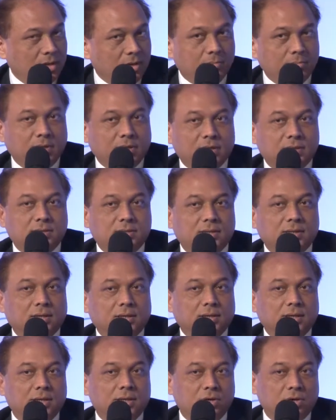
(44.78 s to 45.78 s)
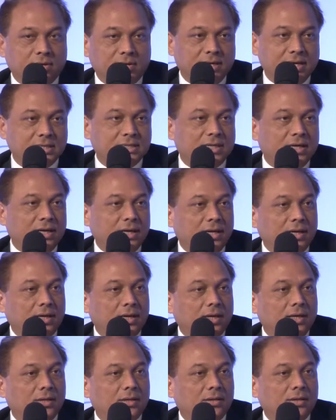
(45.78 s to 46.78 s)
but not
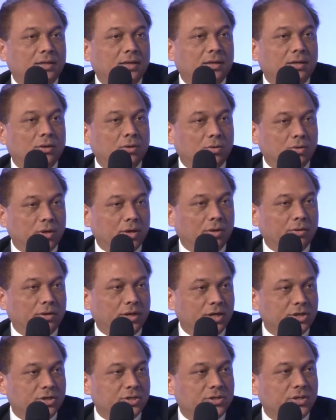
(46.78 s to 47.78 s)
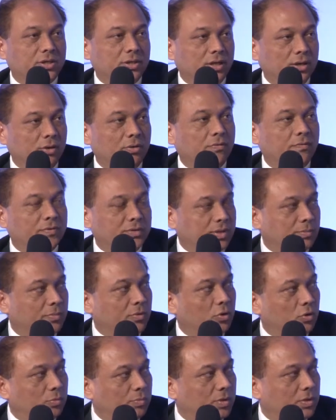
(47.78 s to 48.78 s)
necessarily in the local locations, and they look for some
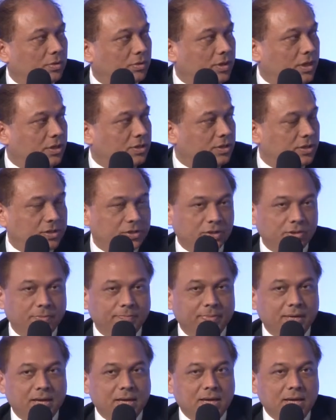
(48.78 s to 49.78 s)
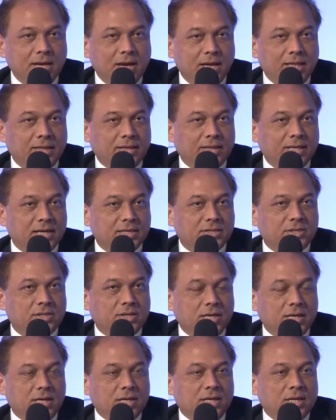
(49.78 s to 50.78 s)
global locations. So I think
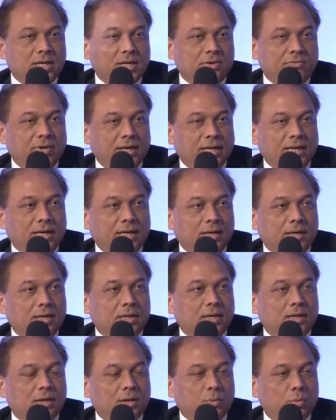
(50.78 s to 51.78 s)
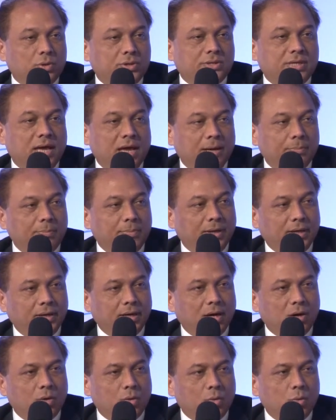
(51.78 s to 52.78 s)
that's really what's happening.
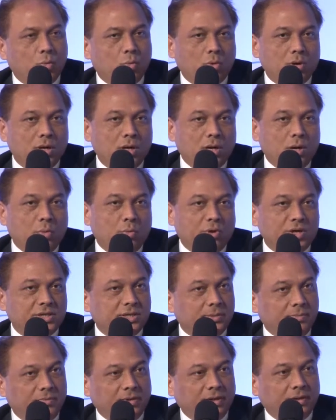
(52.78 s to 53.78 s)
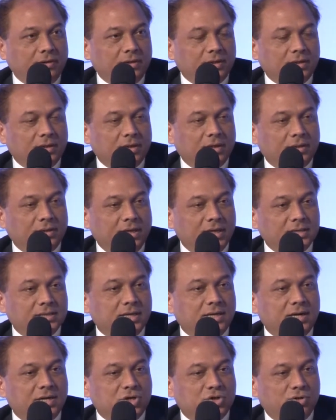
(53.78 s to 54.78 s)
Now, what are some of the things
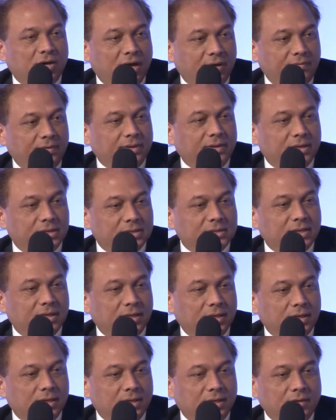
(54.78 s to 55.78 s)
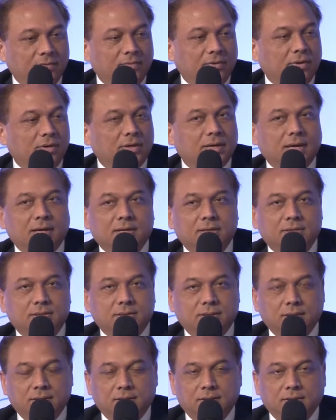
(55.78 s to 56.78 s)
that are driving this thing? If you look at
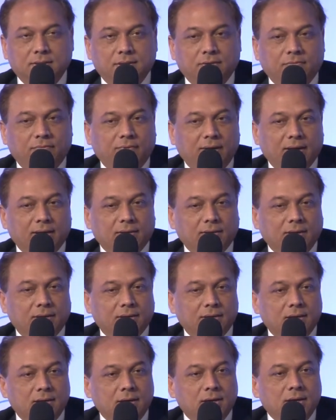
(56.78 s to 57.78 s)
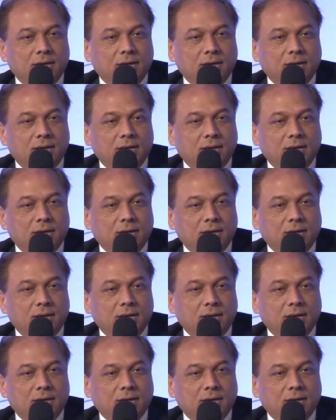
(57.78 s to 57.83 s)
the fact that